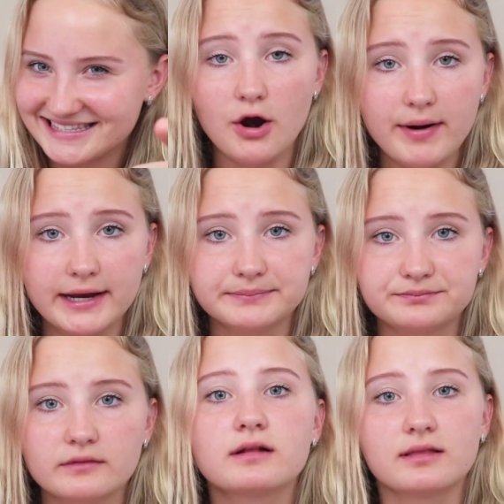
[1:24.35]
alright,
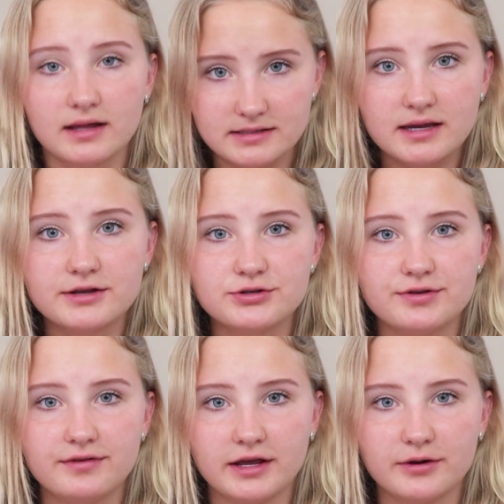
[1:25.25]
let's get into
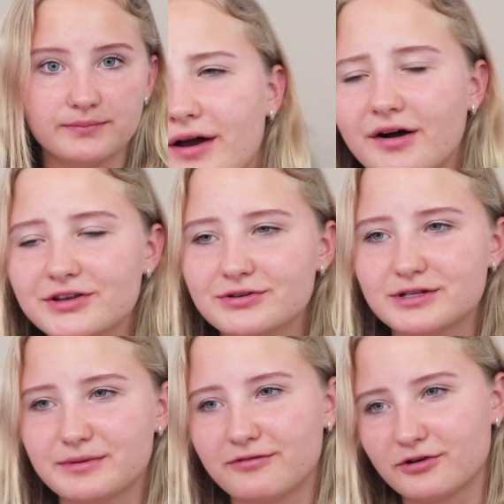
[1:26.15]
the video. Oh yeah, also
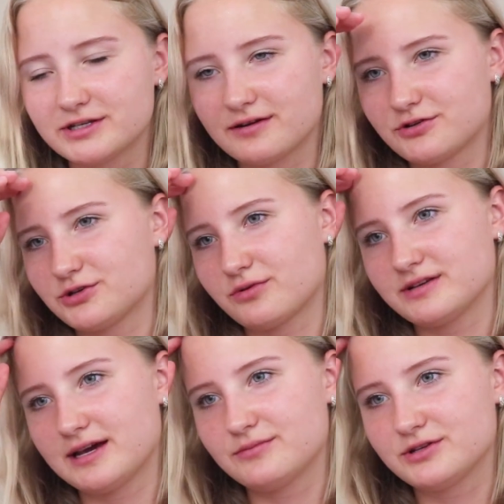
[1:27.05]
it's my first ever story
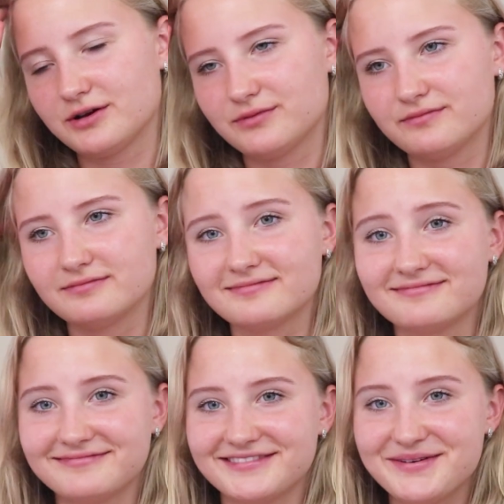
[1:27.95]
time, so
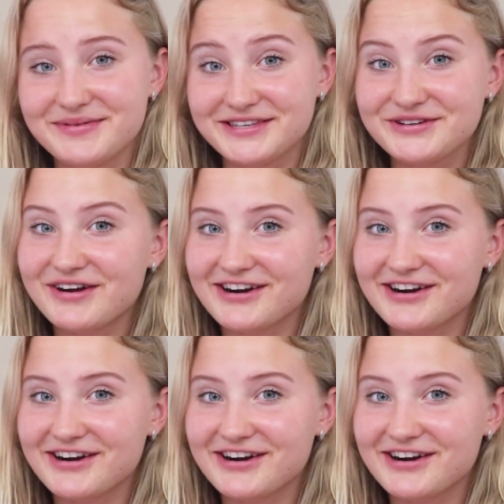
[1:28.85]
don't be too